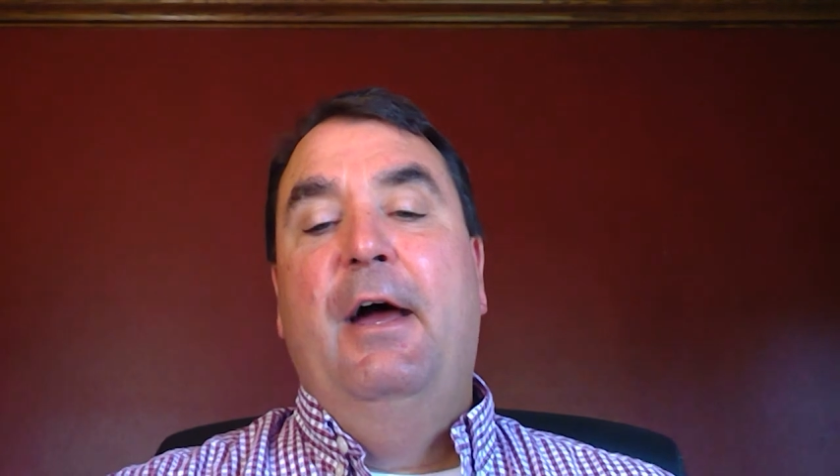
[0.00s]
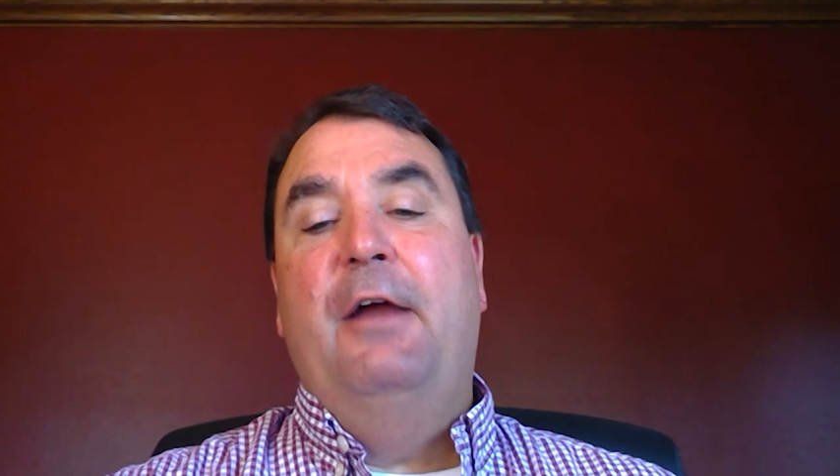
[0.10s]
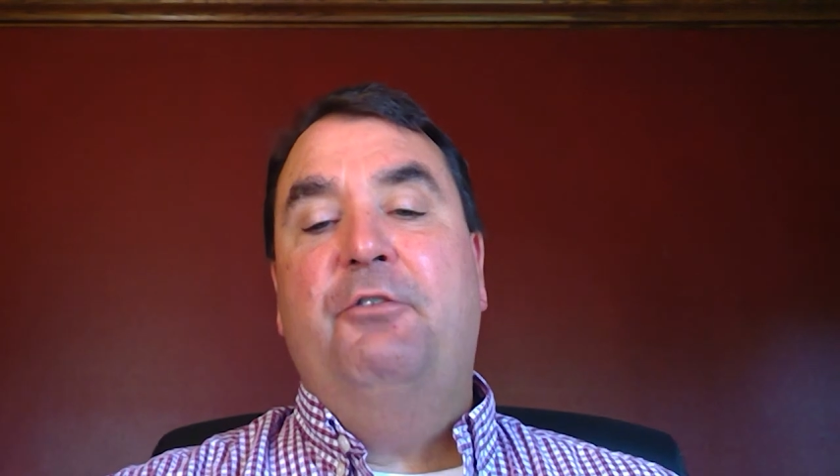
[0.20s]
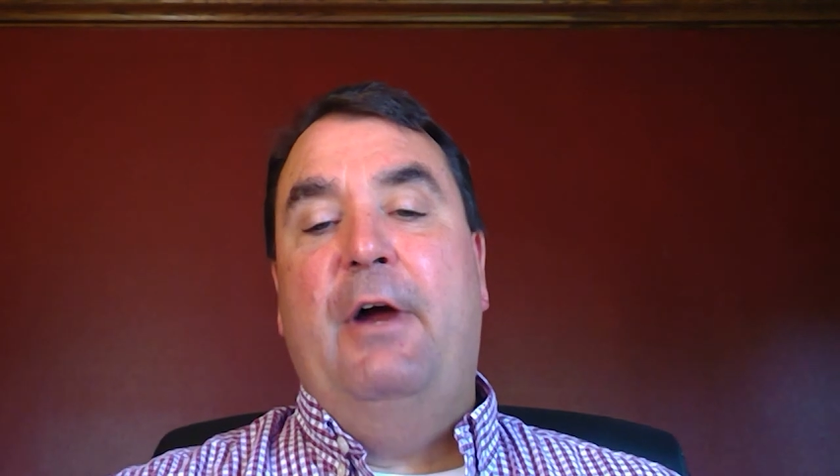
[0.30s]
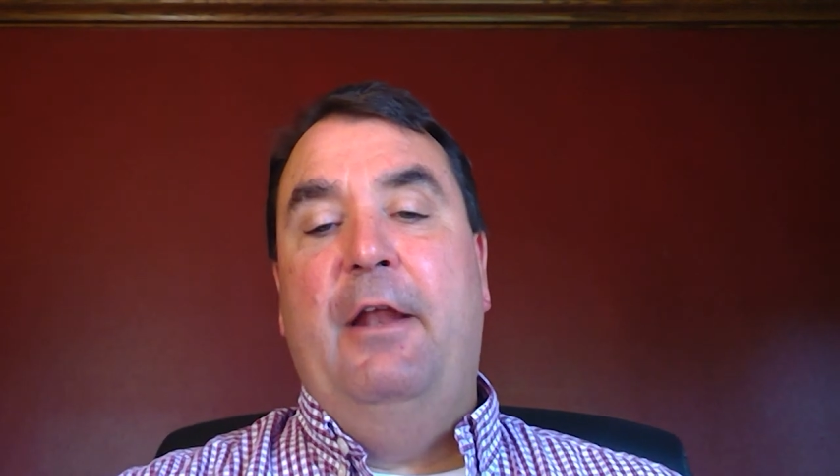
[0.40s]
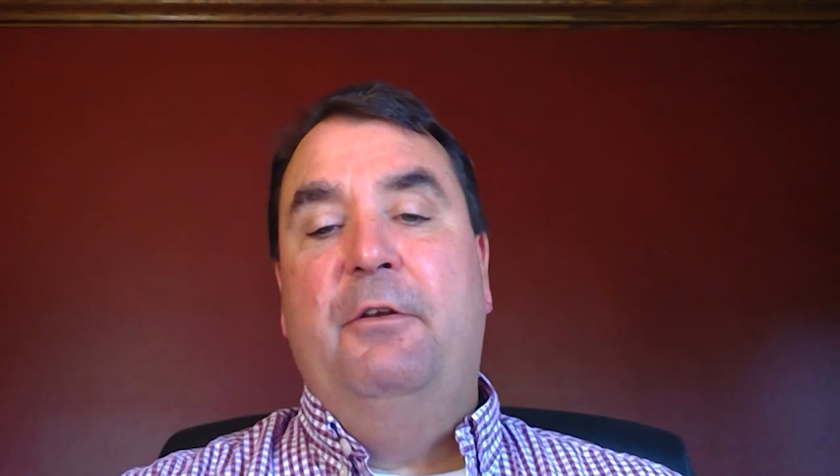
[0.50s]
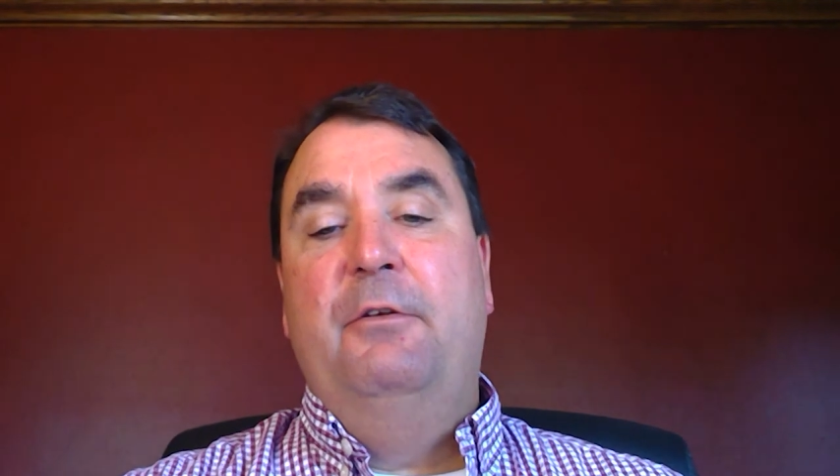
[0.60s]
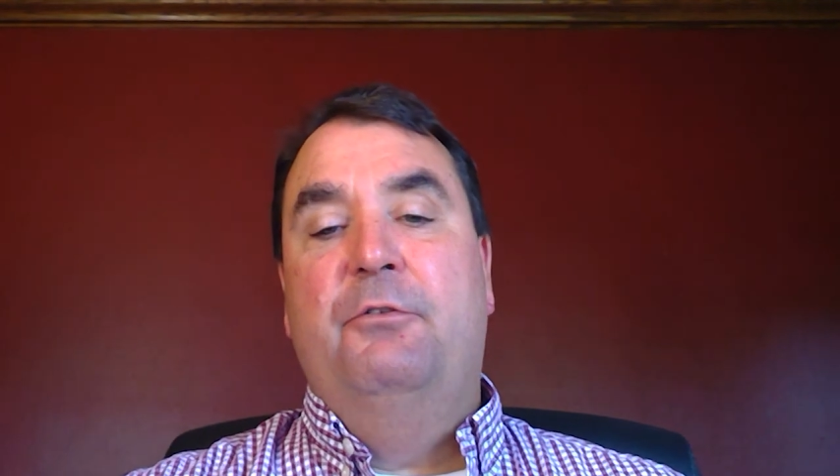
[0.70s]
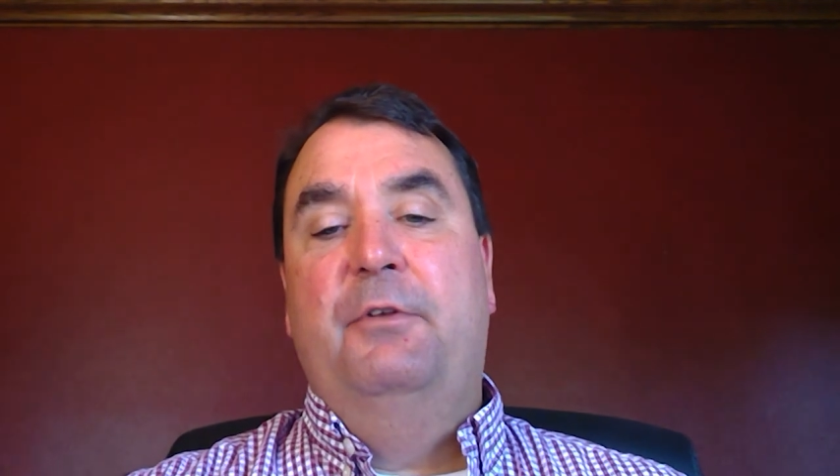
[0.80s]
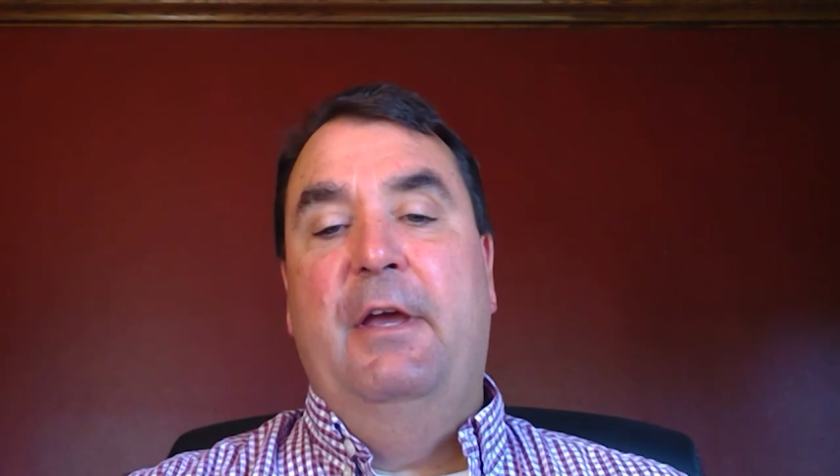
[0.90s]
I try to
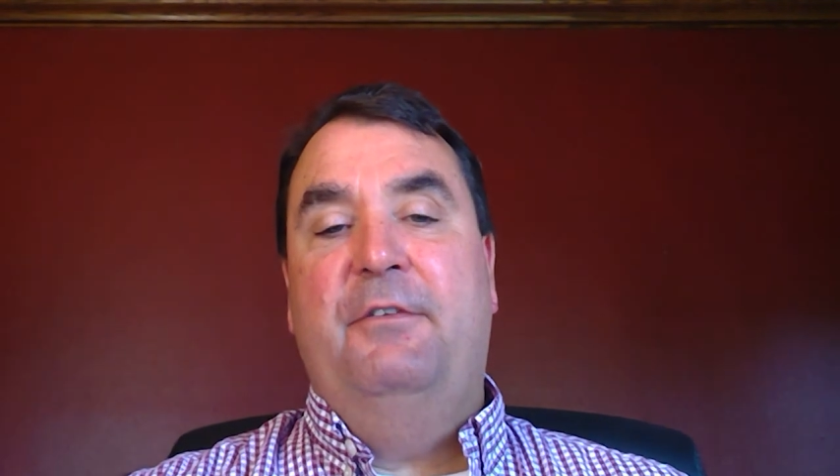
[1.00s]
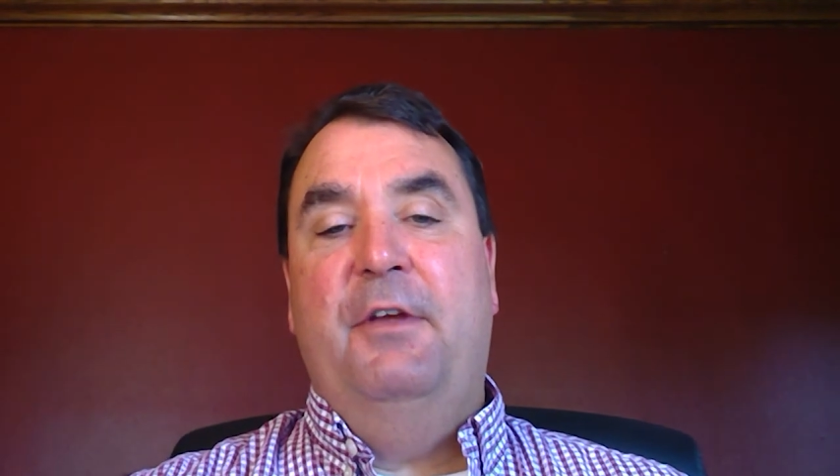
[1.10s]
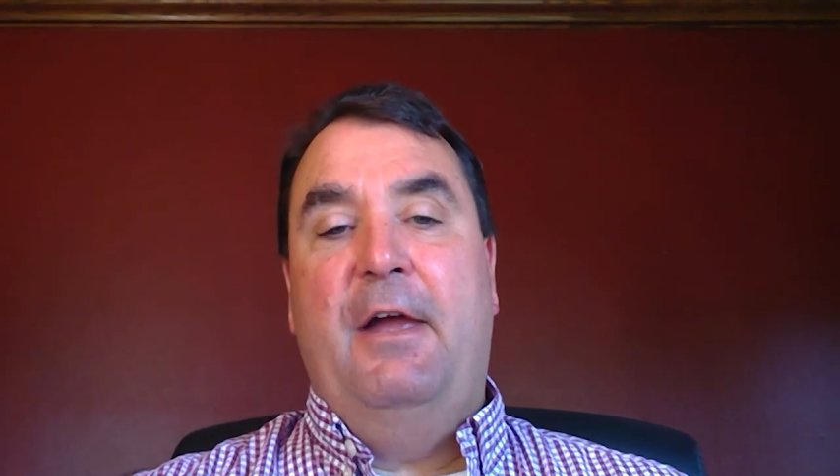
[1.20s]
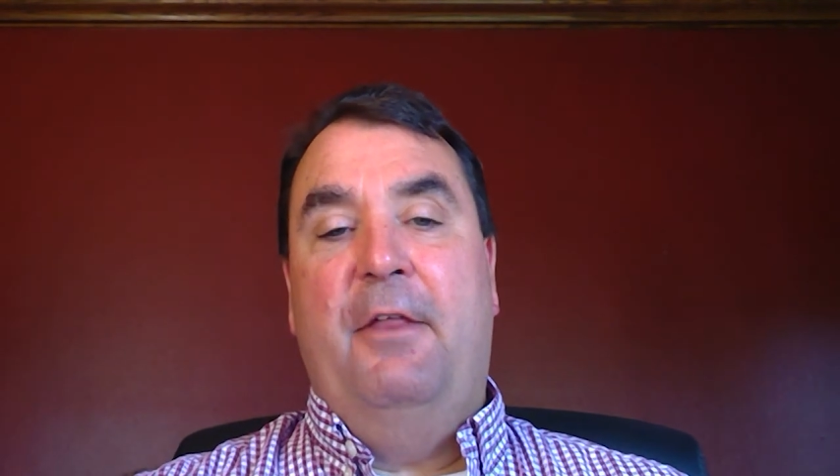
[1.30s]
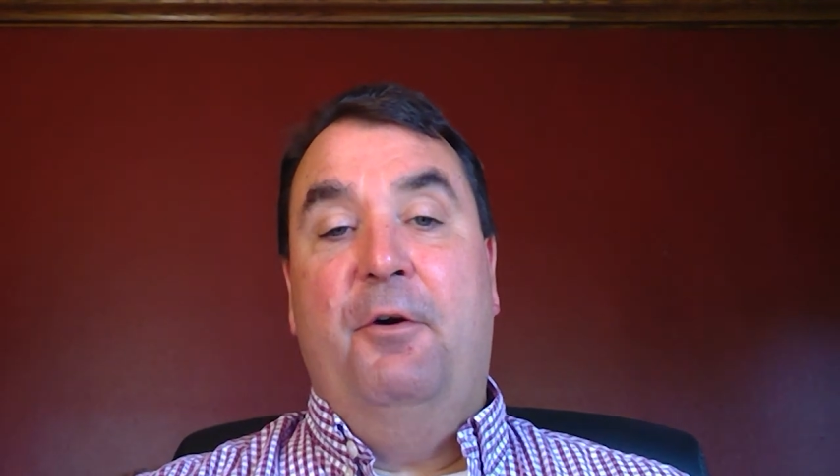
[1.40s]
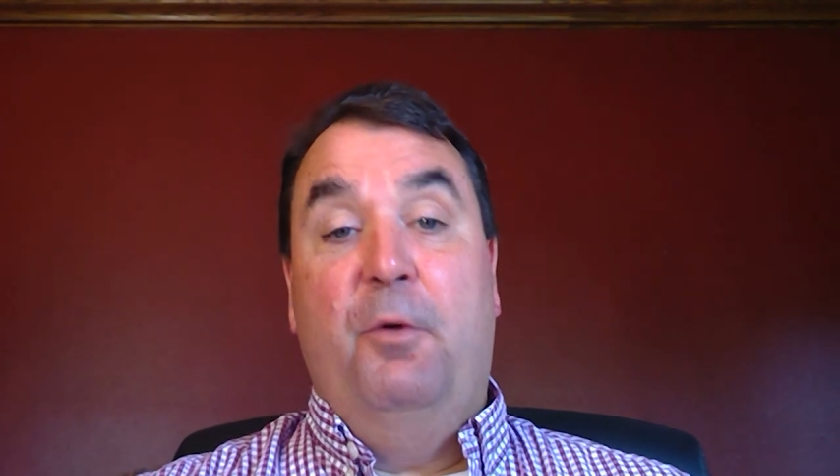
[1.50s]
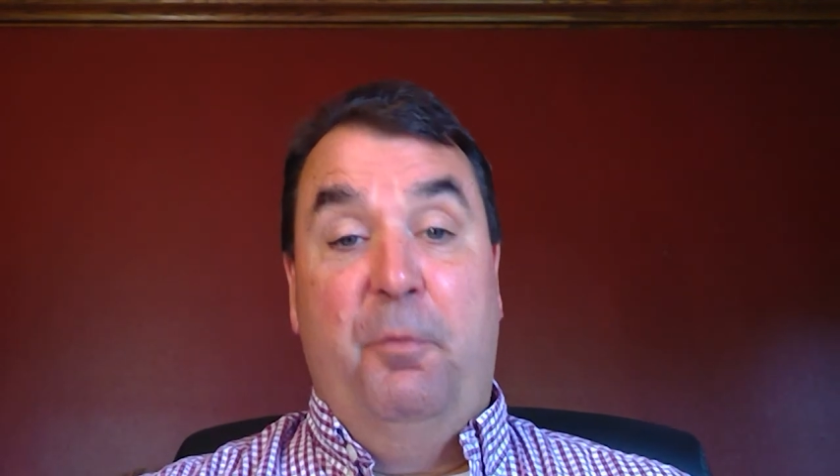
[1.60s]
get together